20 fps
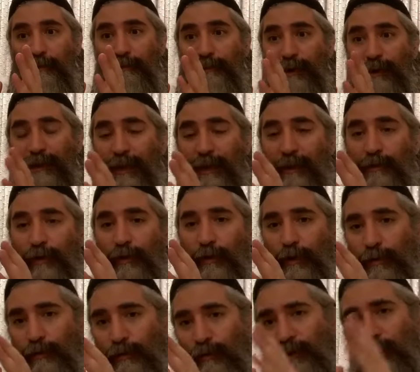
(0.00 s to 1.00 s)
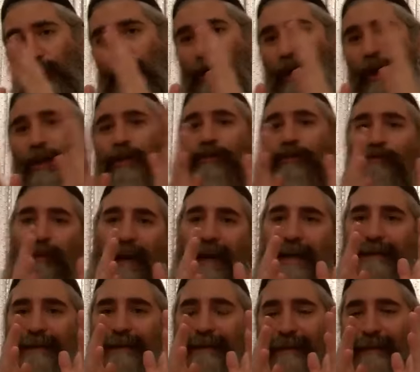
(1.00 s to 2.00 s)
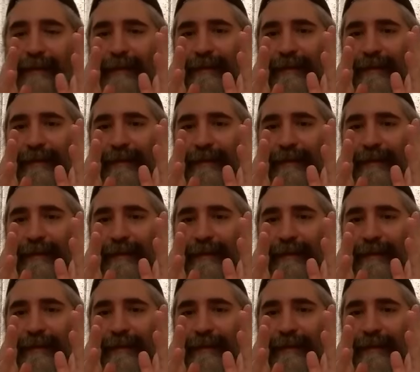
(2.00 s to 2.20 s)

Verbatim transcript: but through the contrast